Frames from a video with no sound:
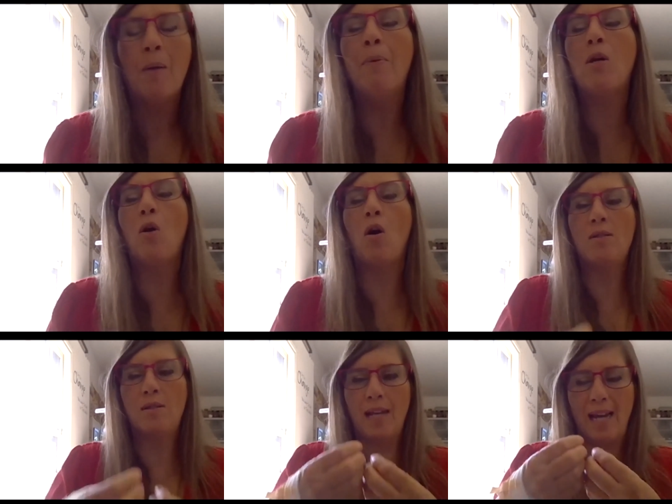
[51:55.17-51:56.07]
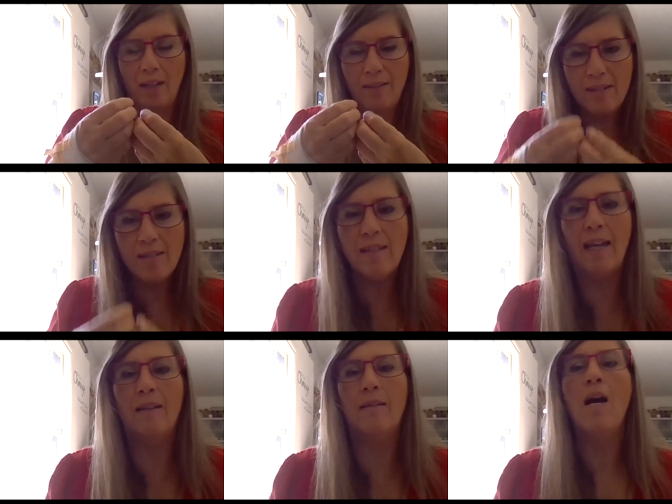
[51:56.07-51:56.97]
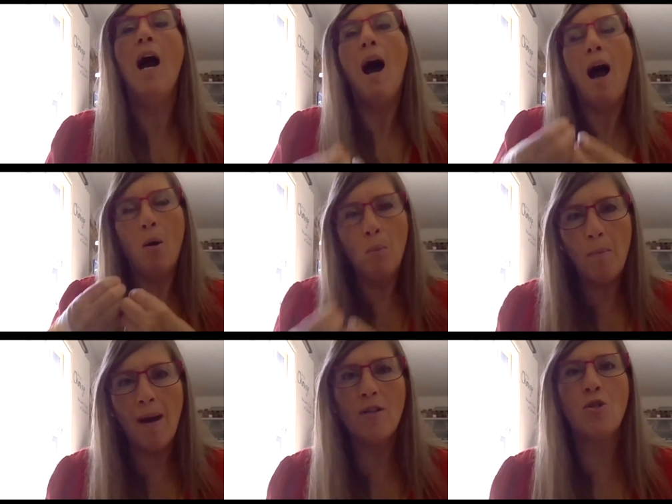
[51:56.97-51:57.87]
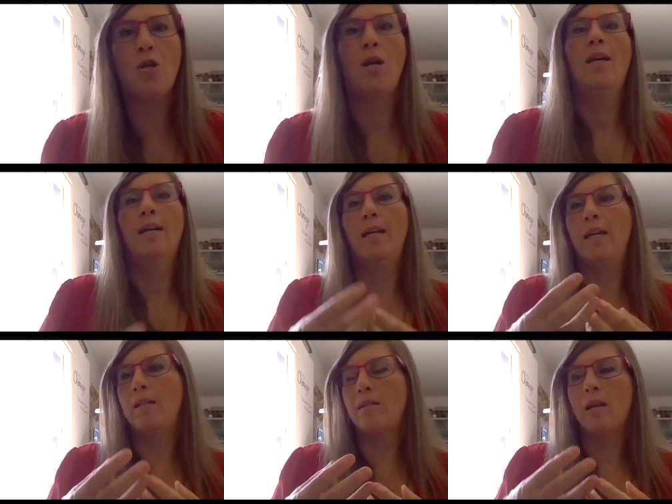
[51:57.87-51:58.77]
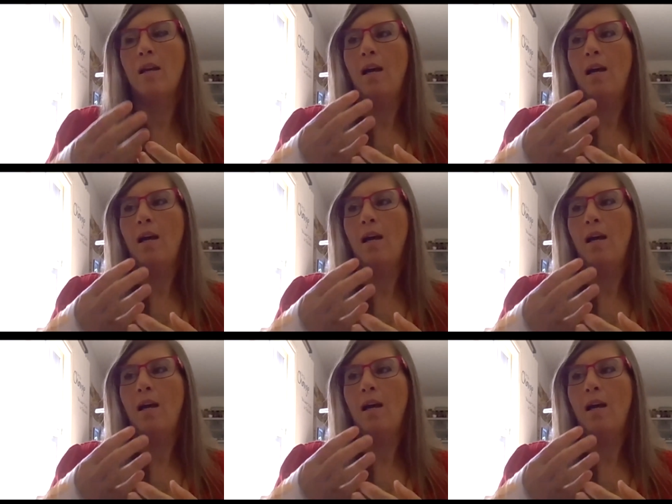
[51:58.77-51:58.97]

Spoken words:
because they understand how much it's